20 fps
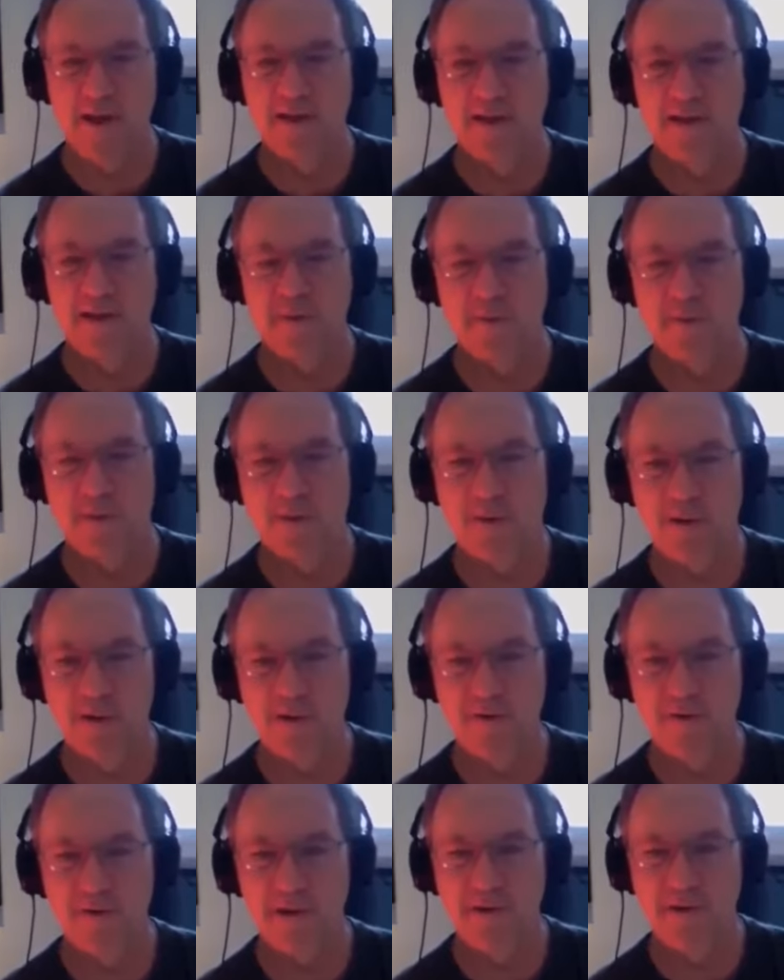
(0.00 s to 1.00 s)
to
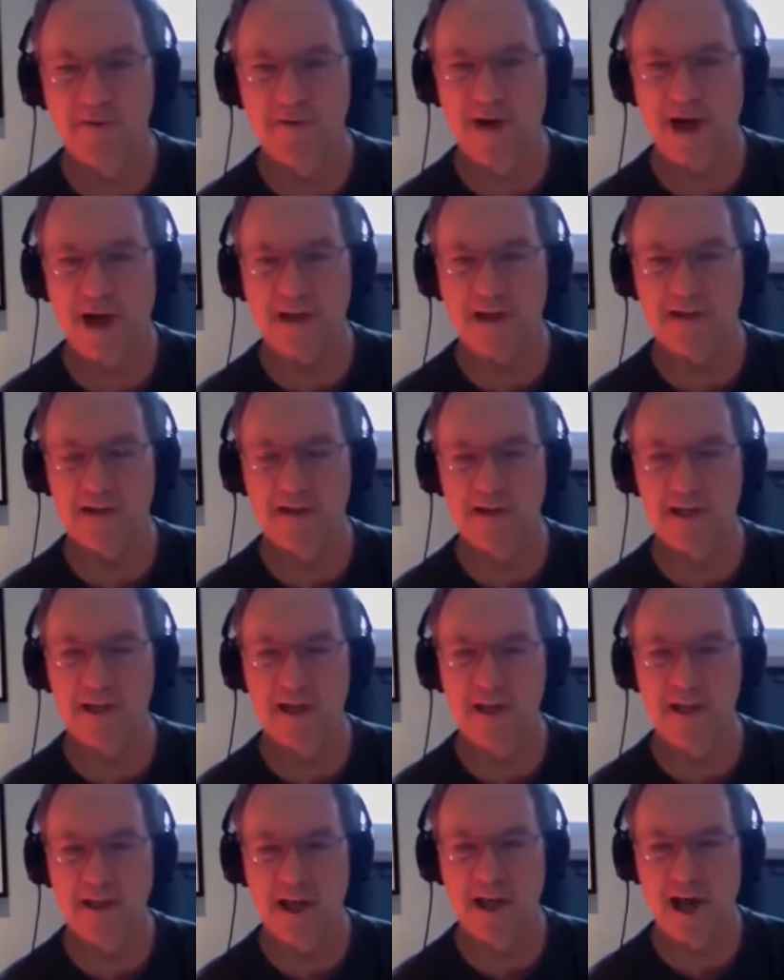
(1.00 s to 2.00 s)
prove infectious
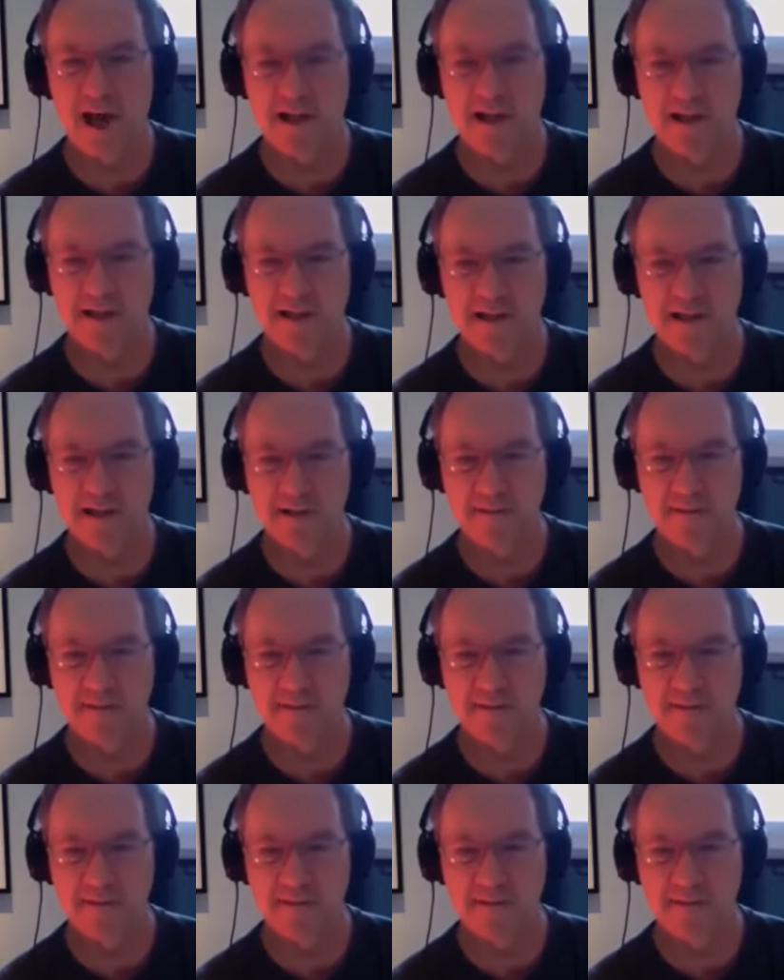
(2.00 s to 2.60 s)
etiology.